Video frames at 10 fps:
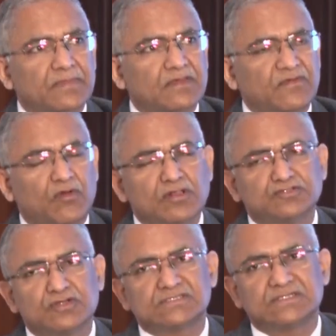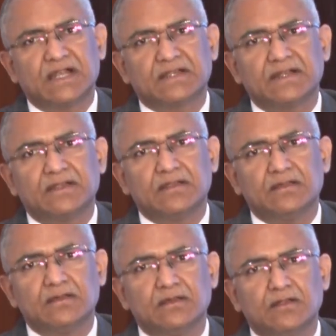We also started
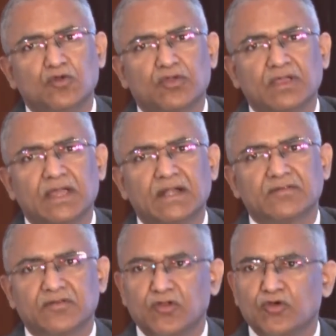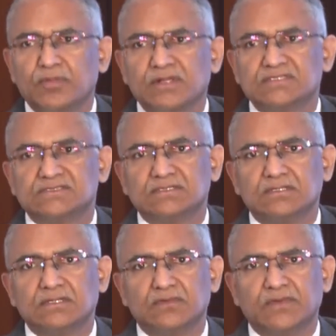looking at renewables
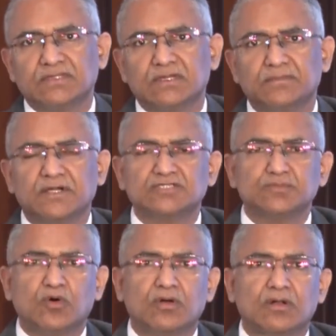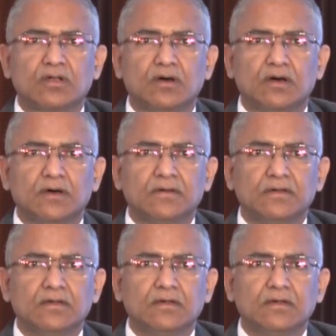with much more